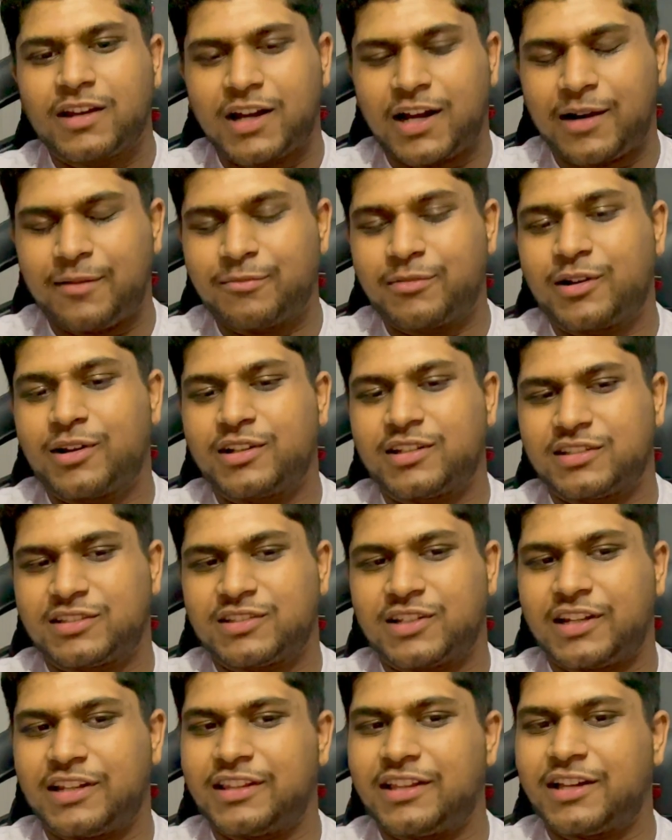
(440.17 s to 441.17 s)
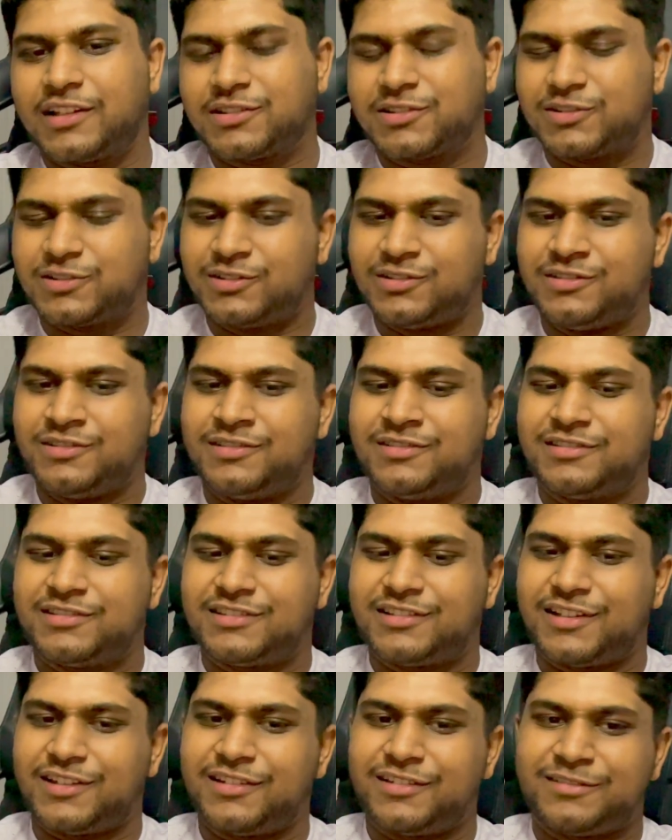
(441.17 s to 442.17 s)
I'm gonna study that soon,
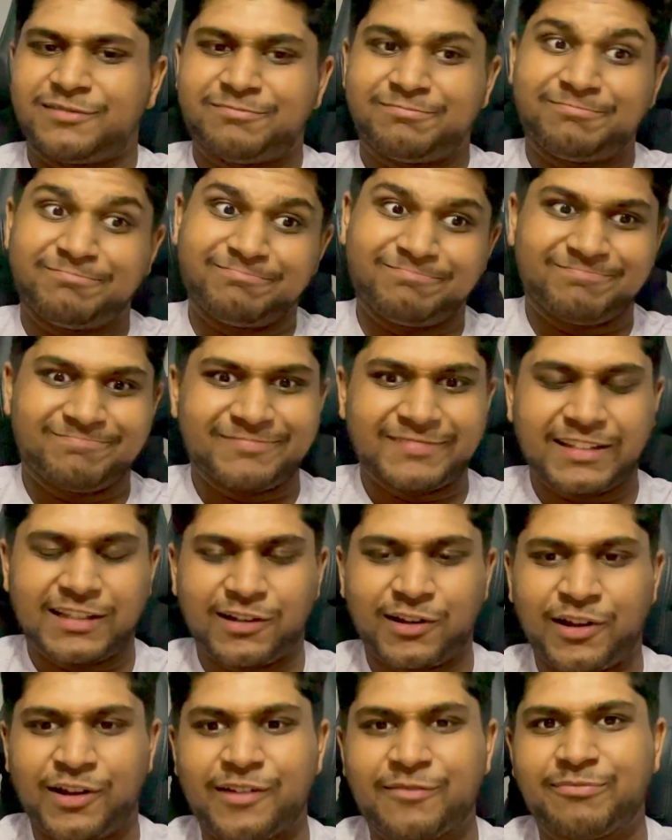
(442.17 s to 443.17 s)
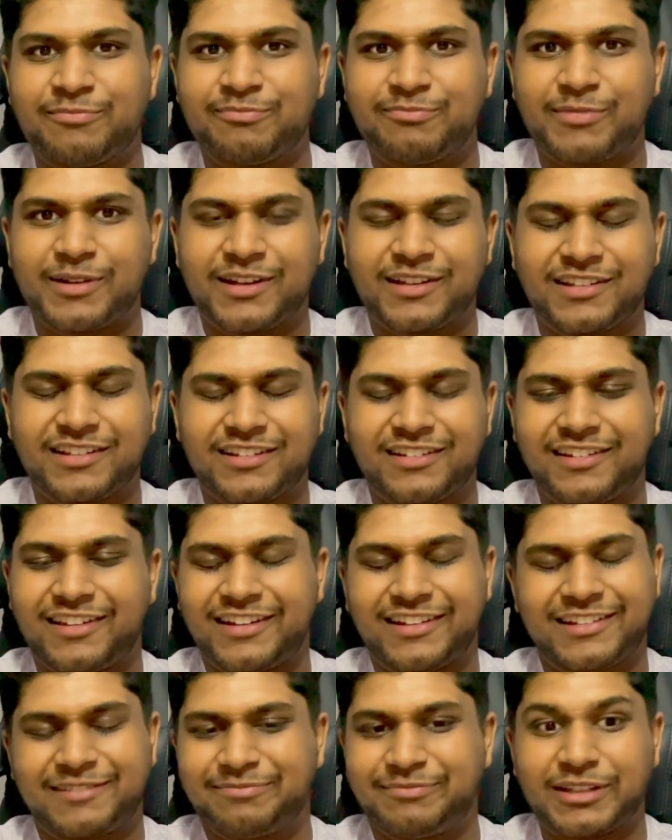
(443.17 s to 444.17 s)
so
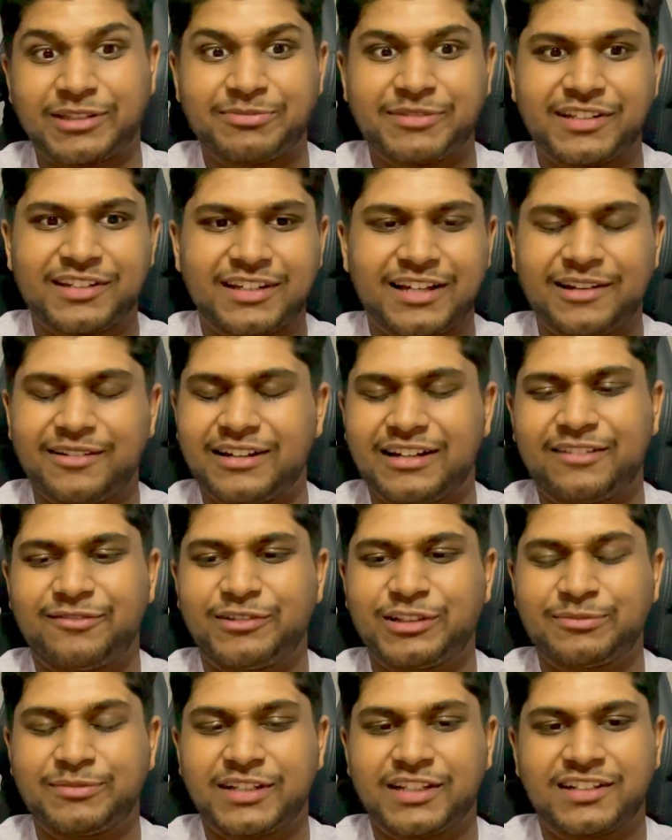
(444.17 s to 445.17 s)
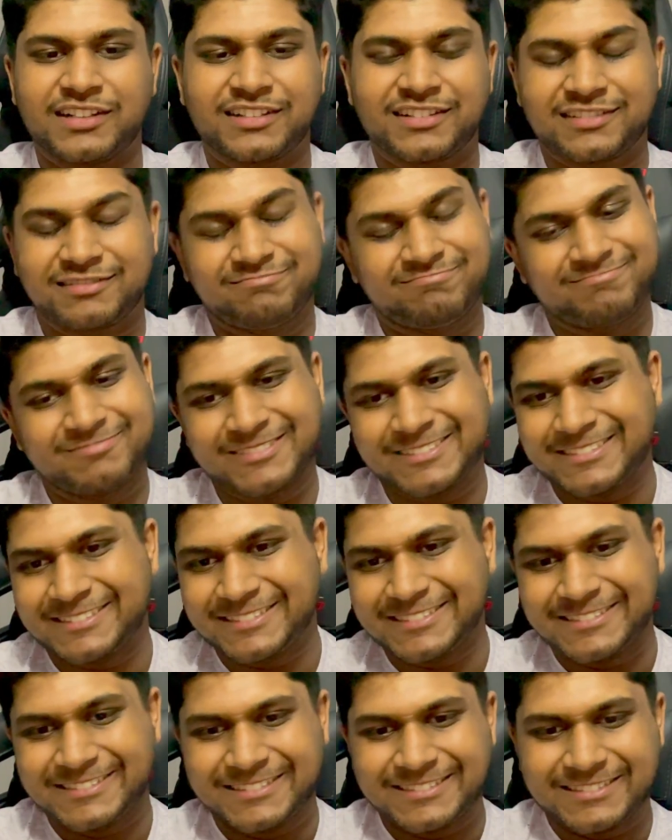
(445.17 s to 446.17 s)
hope, wish me luck.
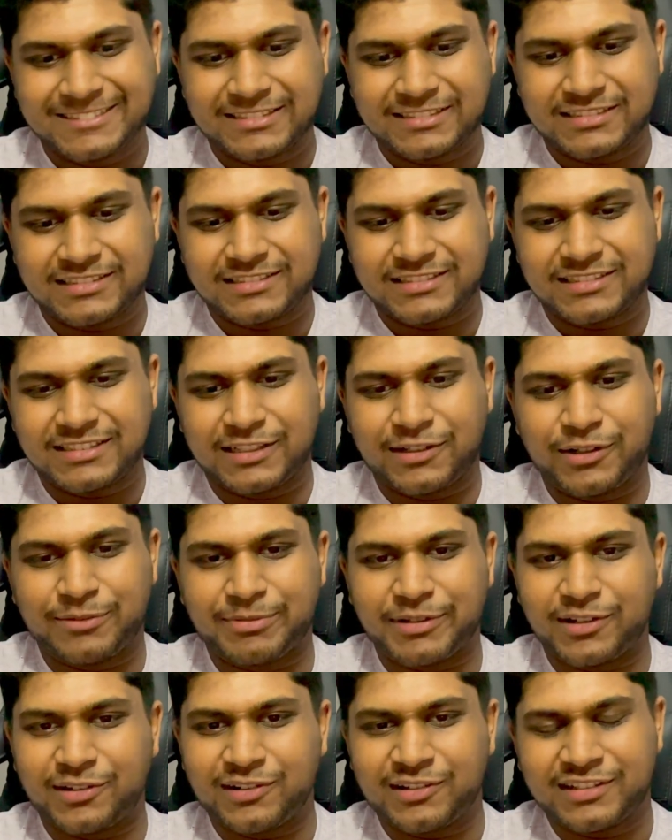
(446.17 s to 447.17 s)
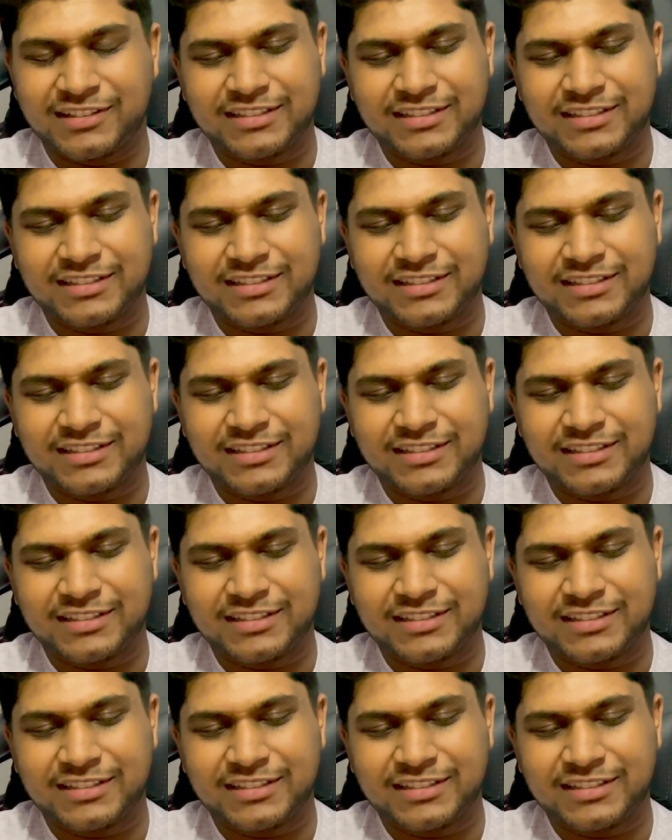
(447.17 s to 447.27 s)
It could be long.